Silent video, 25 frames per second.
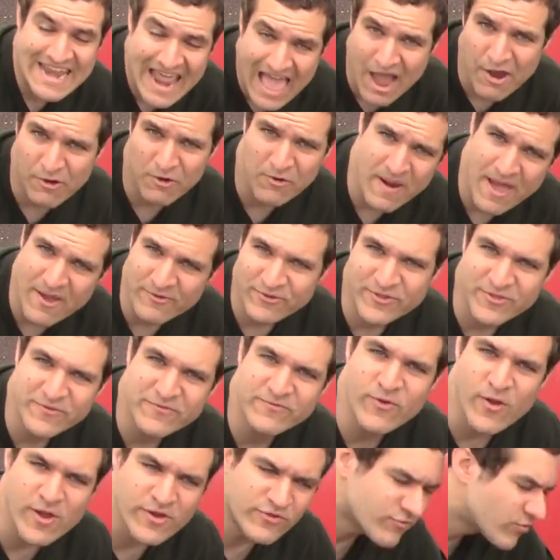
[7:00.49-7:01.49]
Now, around to the
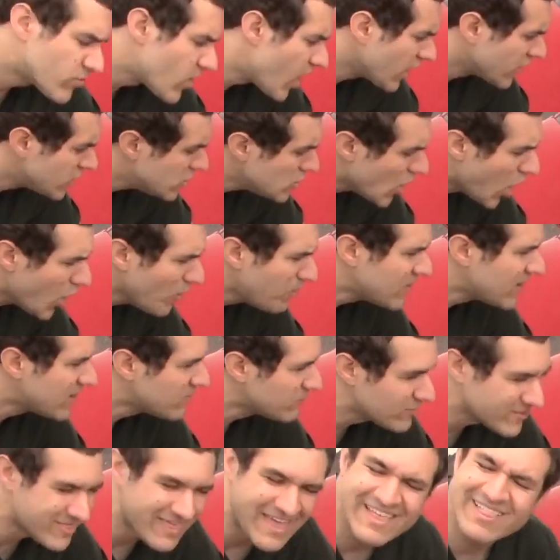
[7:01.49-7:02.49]
front trunk. You open it
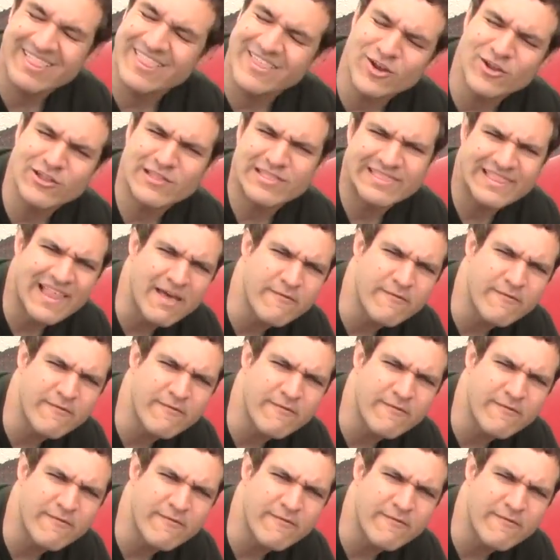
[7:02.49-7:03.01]
with a little